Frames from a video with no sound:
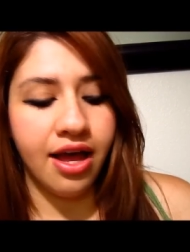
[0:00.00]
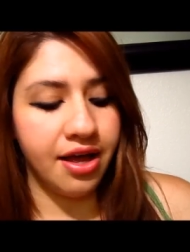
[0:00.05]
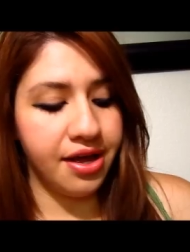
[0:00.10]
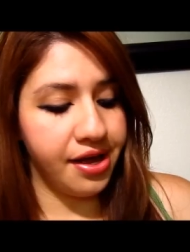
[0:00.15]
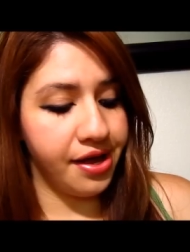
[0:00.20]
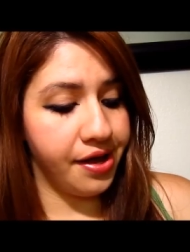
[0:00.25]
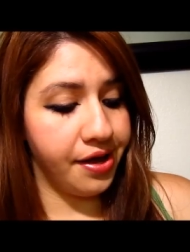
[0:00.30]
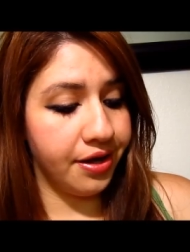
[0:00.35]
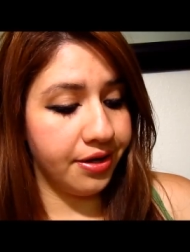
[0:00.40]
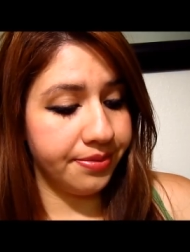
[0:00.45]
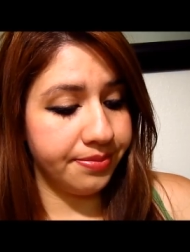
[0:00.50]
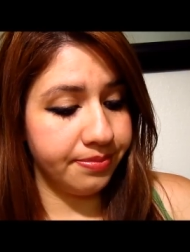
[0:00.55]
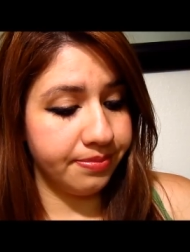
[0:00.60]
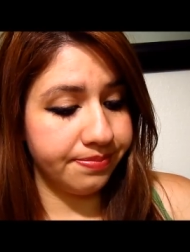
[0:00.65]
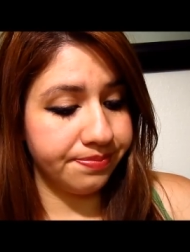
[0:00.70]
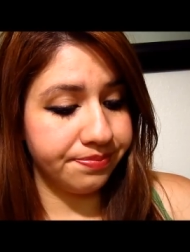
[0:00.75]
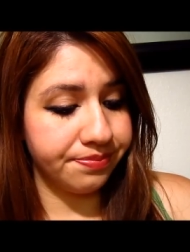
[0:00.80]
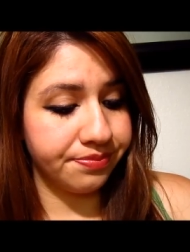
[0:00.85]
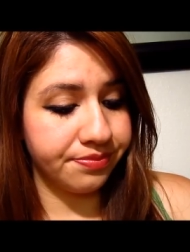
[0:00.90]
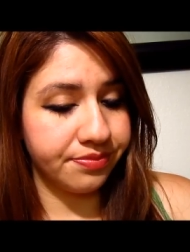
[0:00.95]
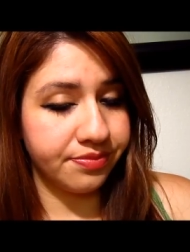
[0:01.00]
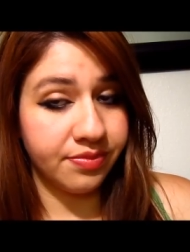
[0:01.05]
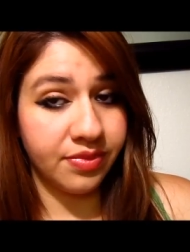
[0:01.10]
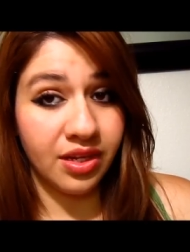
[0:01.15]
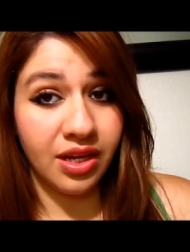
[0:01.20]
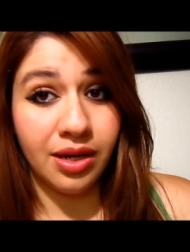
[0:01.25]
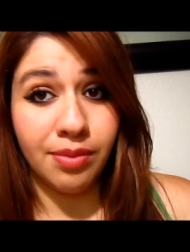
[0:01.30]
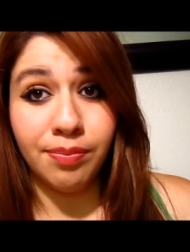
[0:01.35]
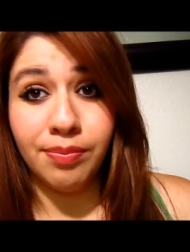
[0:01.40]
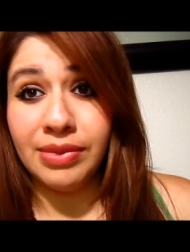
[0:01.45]

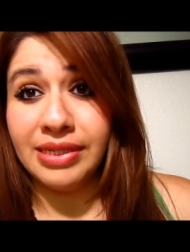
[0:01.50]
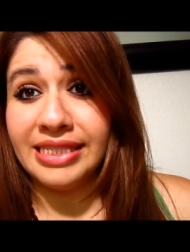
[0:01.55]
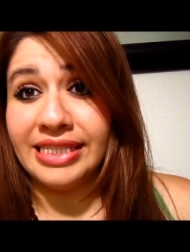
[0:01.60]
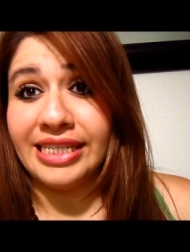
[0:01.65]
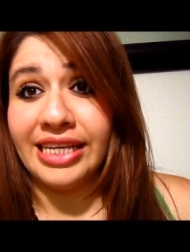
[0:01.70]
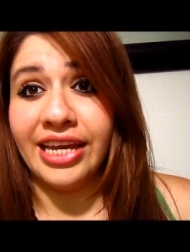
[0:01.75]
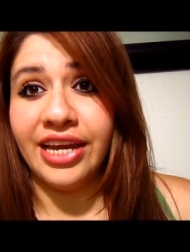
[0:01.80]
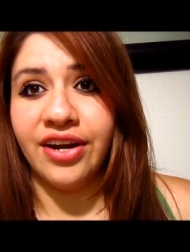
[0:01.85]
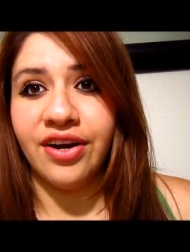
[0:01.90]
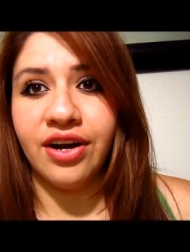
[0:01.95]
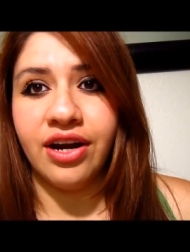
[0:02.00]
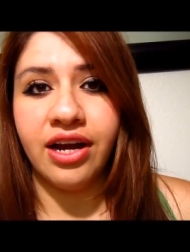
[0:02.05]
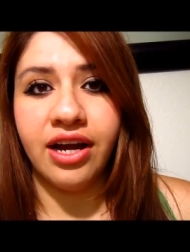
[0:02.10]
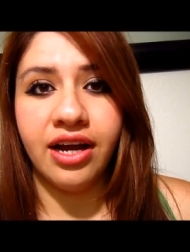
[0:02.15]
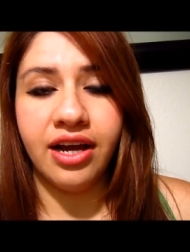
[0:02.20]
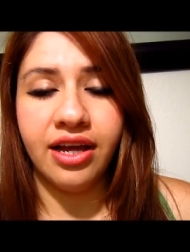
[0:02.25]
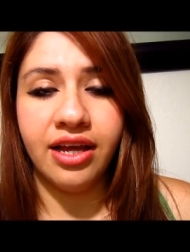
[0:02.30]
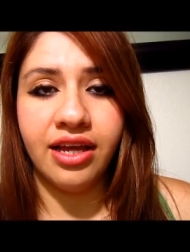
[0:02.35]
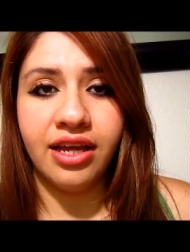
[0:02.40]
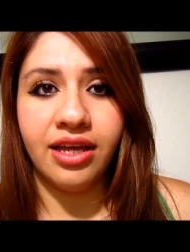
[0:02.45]
Mascara